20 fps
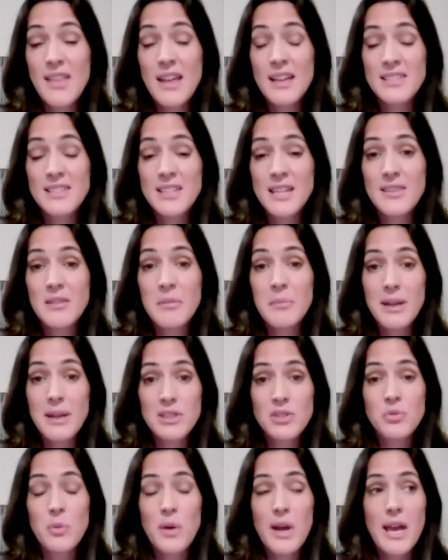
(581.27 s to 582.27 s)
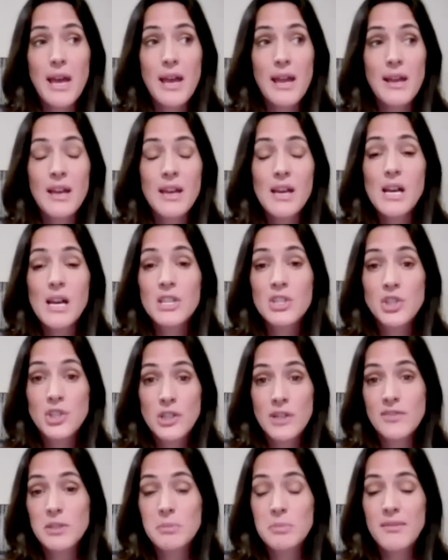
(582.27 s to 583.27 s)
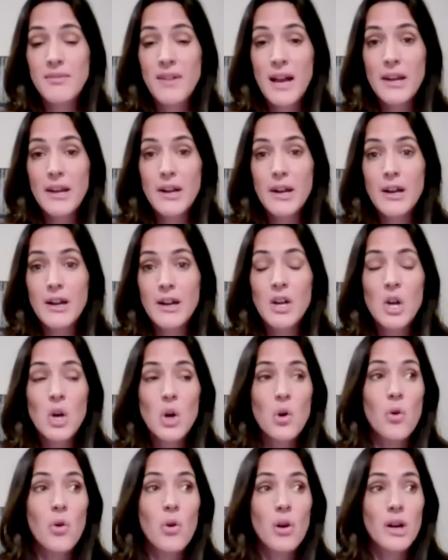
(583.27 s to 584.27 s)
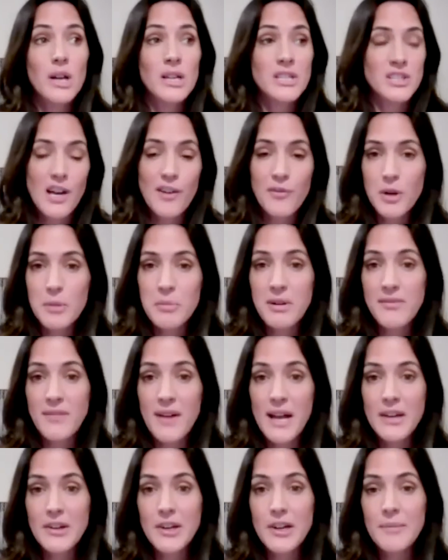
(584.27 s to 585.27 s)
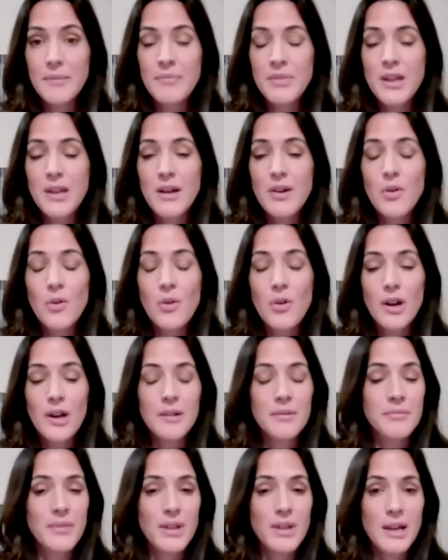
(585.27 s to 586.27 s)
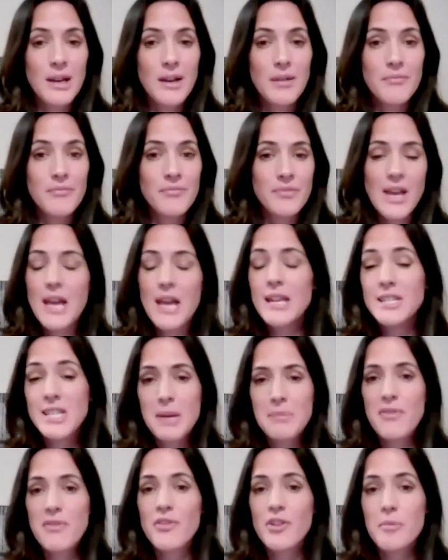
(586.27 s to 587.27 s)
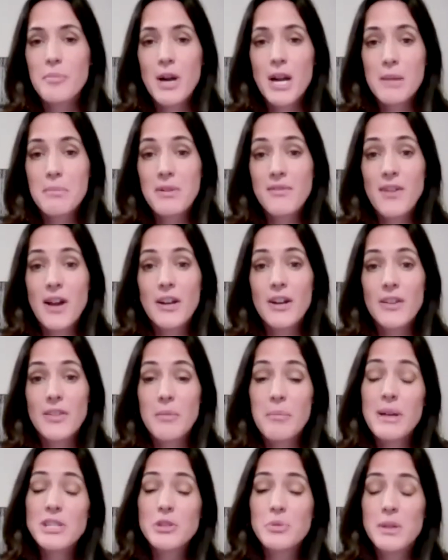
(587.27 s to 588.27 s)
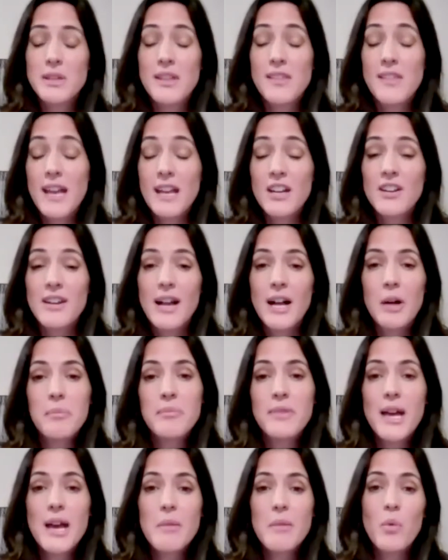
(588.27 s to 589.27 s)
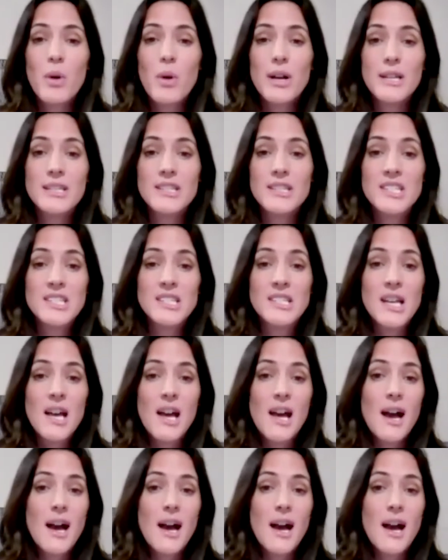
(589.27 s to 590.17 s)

And they said the best way a service provider or a software provider or any type of third-party provider, the best way that they could help them was